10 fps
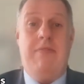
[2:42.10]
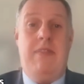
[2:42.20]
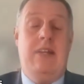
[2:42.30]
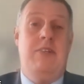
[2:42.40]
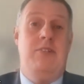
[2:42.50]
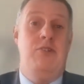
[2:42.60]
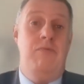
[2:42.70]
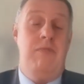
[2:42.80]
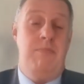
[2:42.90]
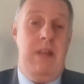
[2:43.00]
And then there's
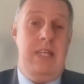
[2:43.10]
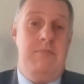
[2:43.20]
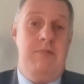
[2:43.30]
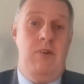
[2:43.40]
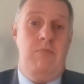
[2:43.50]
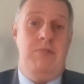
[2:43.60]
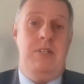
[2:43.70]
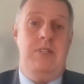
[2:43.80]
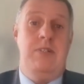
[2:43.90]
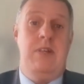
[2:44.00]
joint replacement
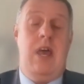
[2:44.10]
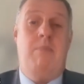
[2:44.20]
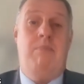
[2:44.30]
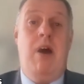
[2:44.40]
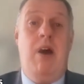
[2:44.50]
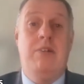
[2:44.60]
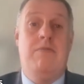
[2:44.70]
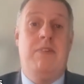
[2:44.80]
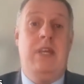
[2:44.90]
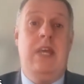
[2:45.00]
options. Uh, part
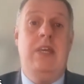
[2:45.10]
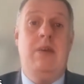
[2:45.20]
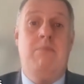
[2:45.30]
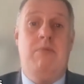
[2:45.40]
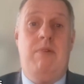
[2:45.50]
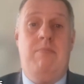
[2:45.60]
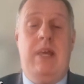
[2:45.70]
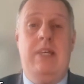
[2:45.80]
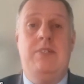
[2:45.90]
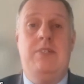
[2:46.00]
of the knee can be
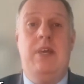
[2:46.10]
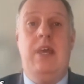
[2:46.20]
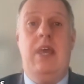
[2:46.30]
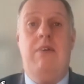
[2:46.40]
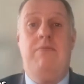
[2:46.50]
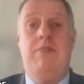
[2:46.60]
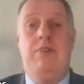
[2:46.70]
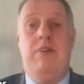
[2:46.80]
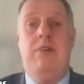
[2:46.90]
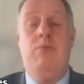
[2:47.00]
replaced if
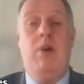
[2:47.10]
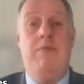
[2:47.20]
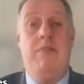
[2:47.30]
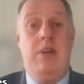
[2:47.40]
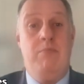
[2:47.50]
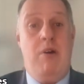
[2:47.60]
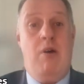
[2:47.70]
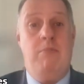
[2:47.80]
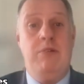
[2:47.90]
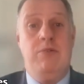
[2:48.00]
there's only one of the
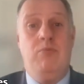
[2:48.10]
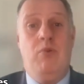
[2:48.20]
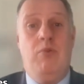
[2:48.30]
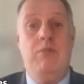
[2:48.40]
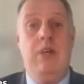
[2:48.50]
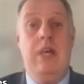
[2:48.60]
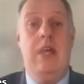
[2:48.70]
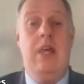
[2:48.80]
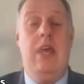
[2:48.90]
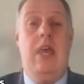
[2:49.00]
compartments worn
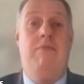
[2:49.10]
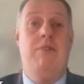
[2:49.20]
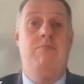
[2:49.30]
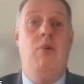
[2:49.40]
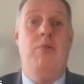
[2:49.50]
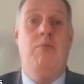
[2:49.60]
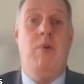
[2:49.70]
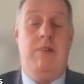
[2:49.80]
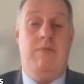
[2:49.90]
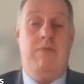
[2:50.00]
if there's more than
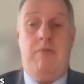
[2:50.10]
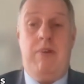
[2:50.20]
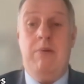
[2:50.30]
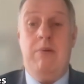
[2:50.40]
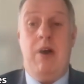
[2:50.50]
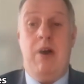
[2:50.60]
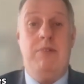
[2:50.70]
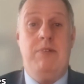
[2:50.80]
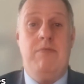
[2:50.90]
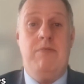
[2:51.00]
one of the three
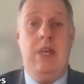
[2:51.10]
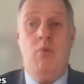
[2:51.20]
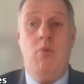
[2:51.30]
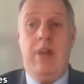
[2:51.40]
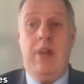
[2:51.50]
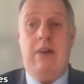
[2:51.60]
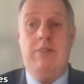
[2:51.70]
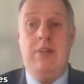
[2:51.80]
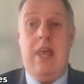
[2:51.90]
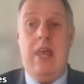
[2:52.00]
compartments of the knee worn
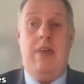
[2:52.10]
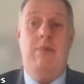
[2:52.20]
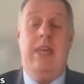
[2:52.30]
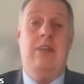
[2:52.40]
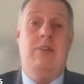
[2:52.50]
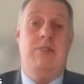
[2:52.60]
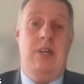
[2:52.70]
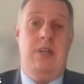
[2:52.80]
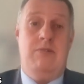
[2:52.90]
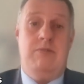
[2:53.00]
out, then we can
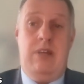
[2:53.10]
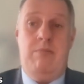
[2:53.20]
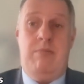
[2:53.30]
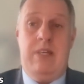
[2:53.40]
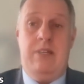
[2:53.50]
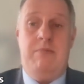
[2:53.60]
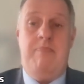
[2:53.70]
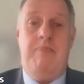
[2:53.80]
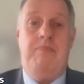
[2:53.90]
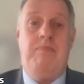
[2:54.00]
do a total knee
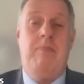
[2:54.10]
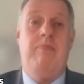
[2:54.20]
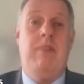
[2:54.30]
replacement.